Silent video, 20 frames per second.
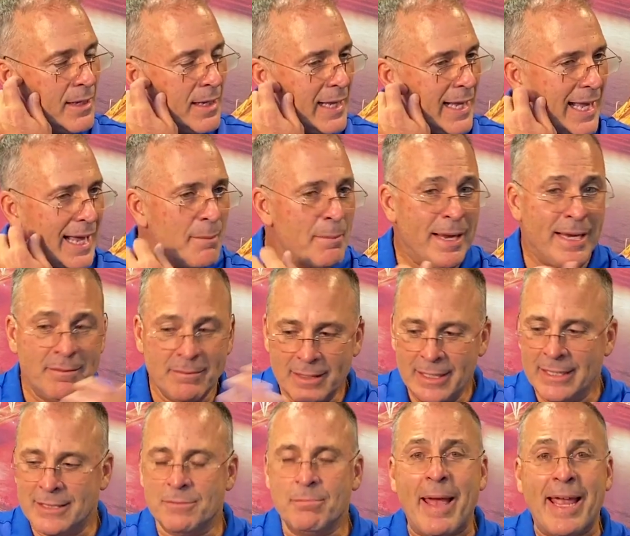one of I mean,
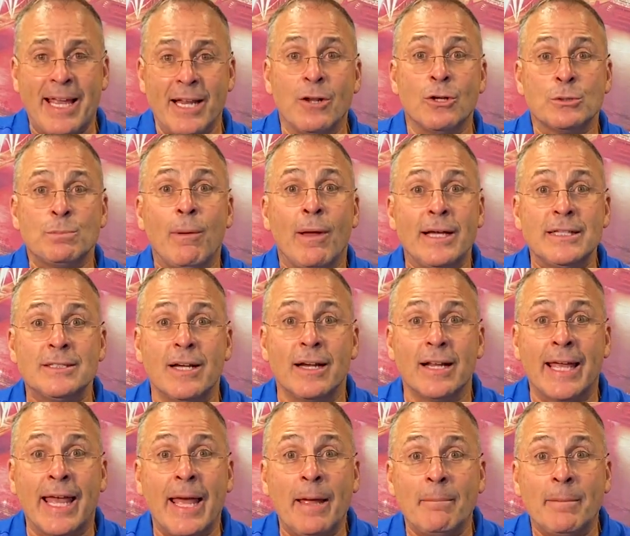it's making those plays on a
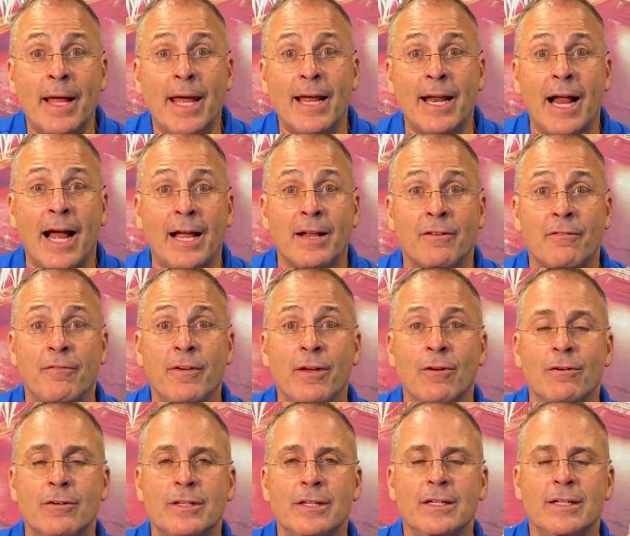game day at Heinz
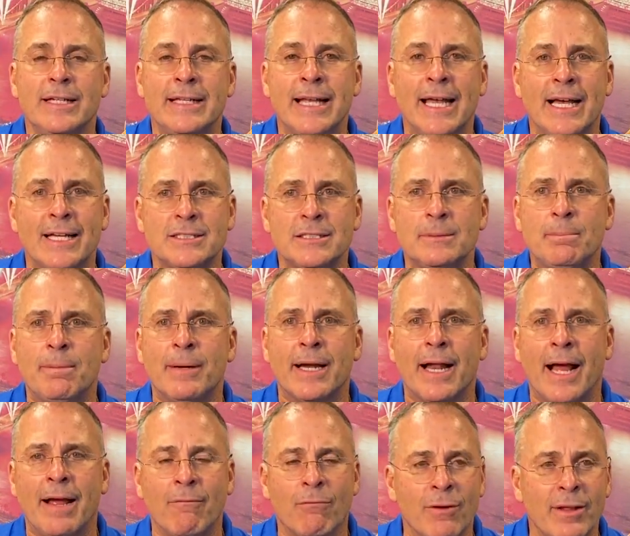Field, yes, but
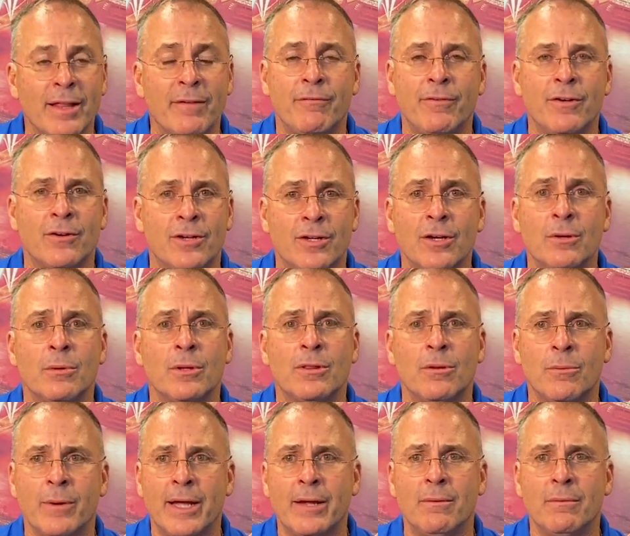I really feel good with the
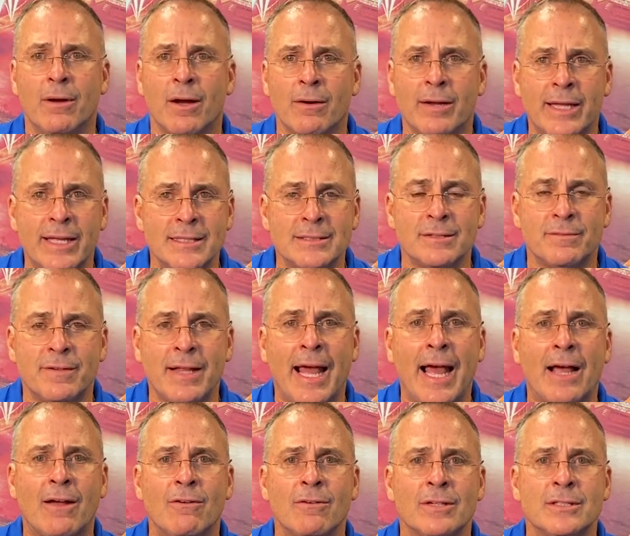way our kids have
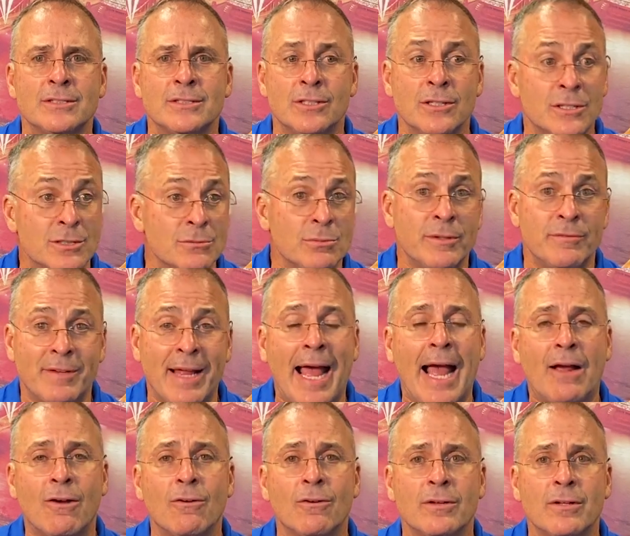tackled, as good as we've
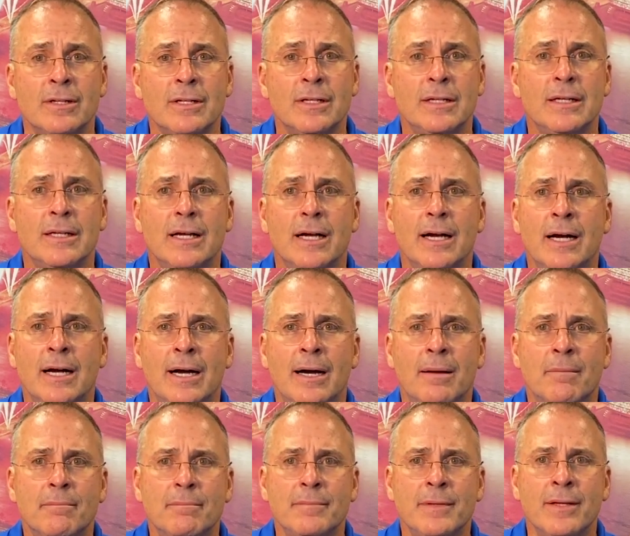tackled.
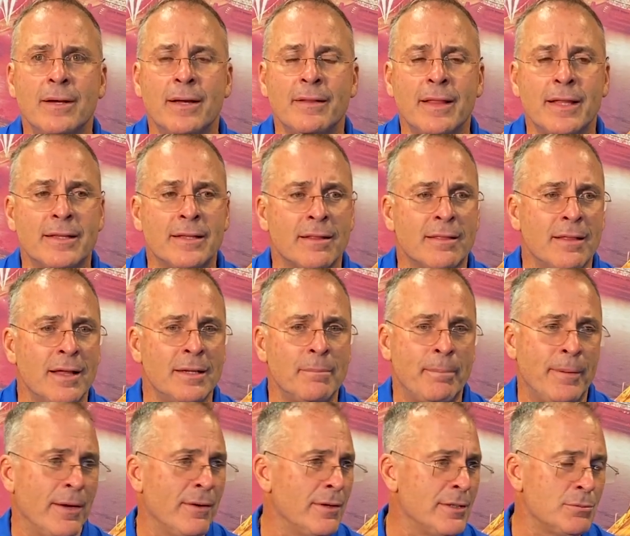Um, you know, I think the thud
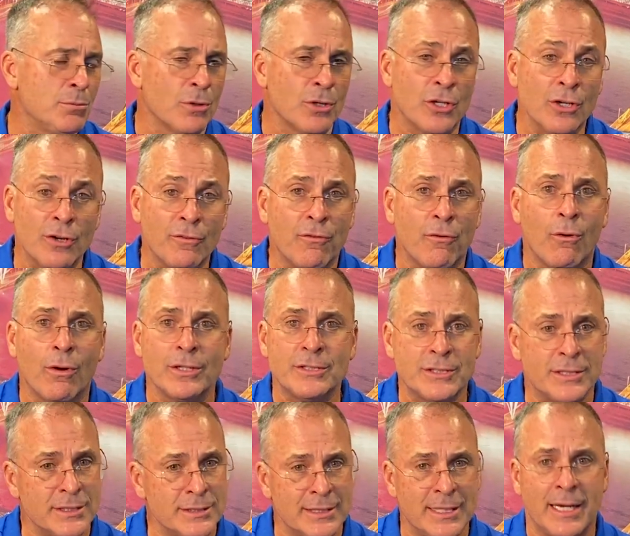periods were good for us
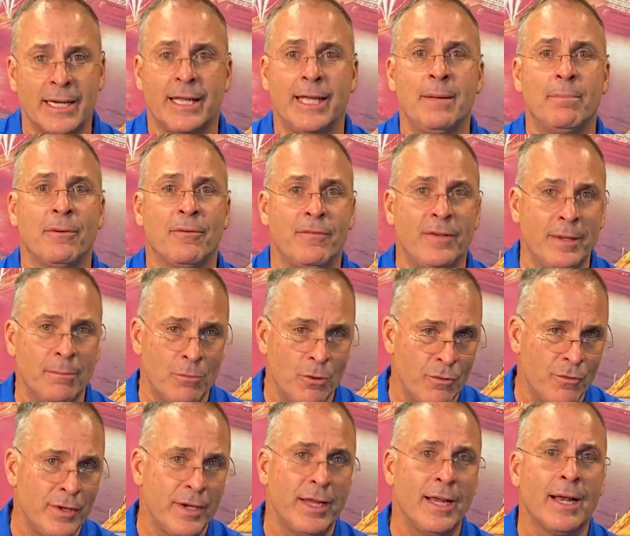because you got to keep your feet
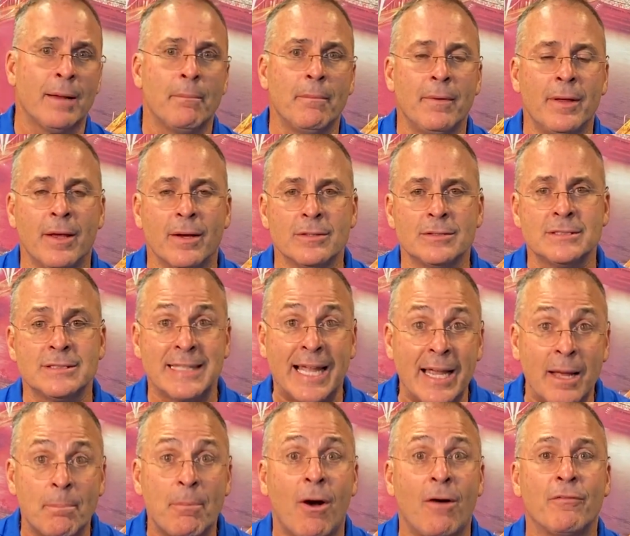moving. You got to you know stay
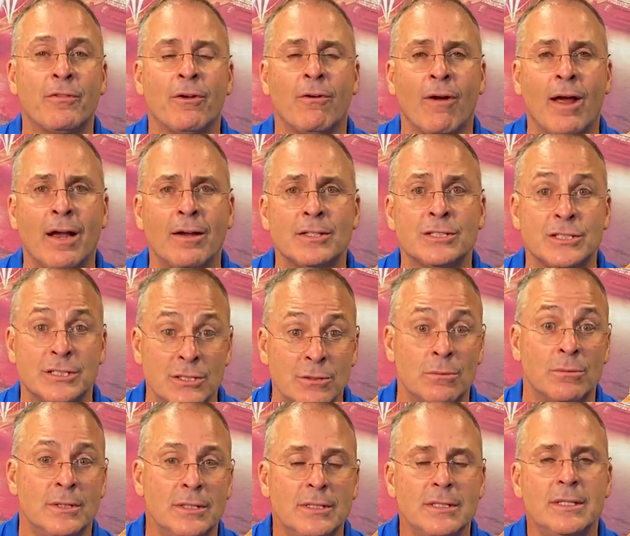up off the ground and still
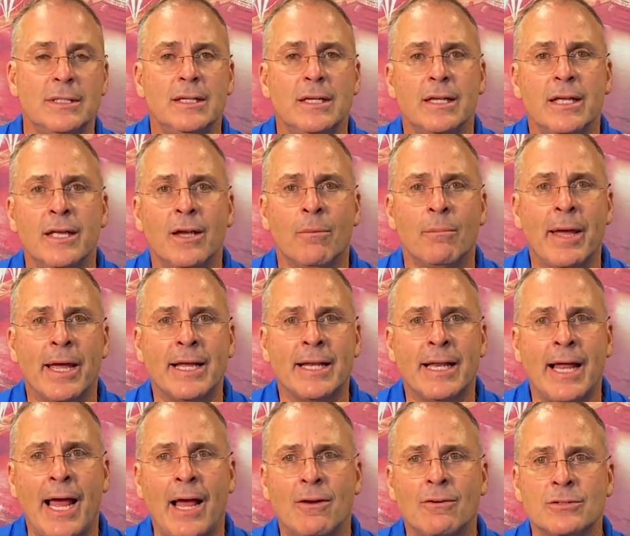you know make a
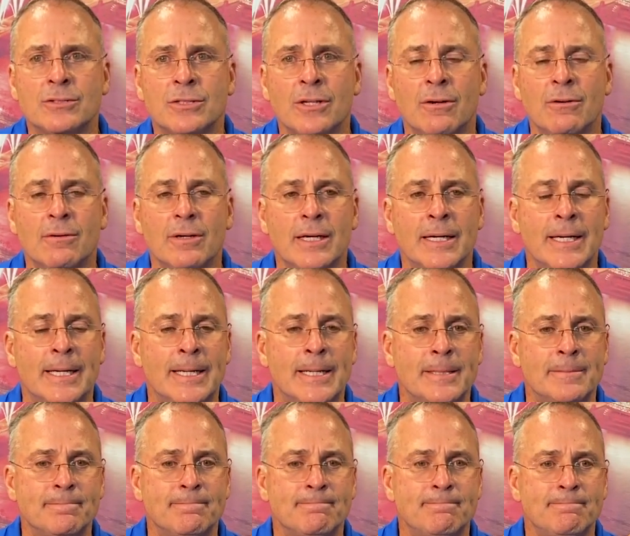tackle. So
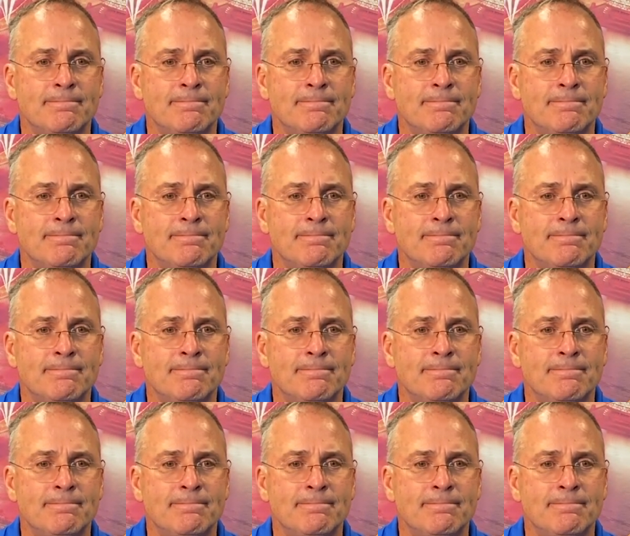um,